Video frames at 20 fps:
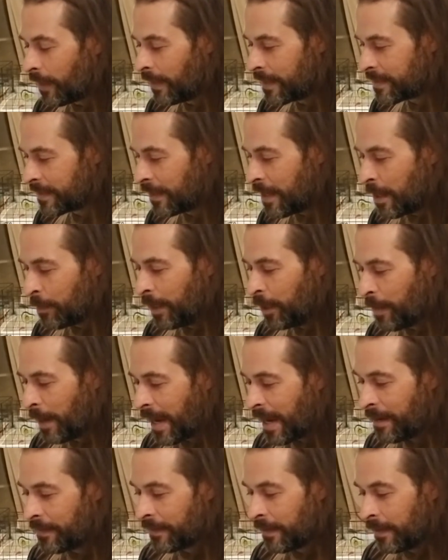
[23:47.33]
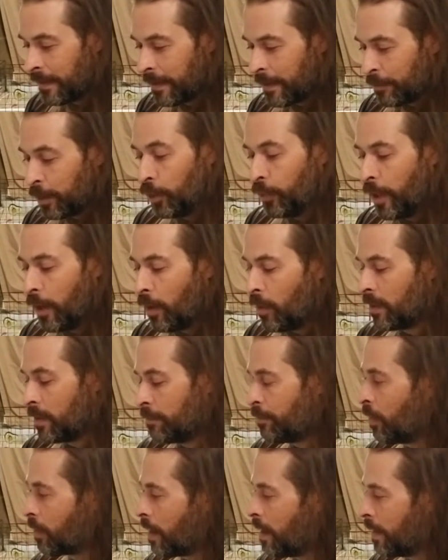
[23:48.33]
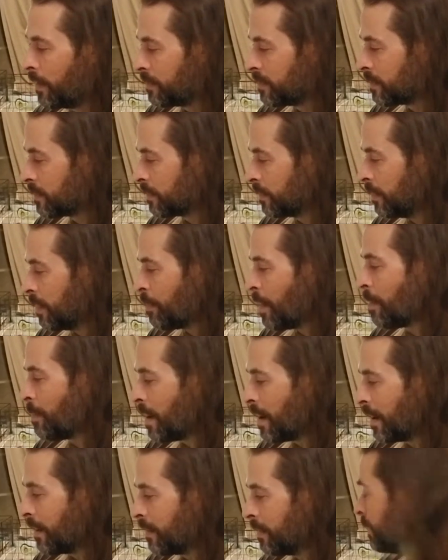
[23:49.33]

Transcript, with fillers: Let's see. Peter Pan, Pluto, Pocahontas, Popeye.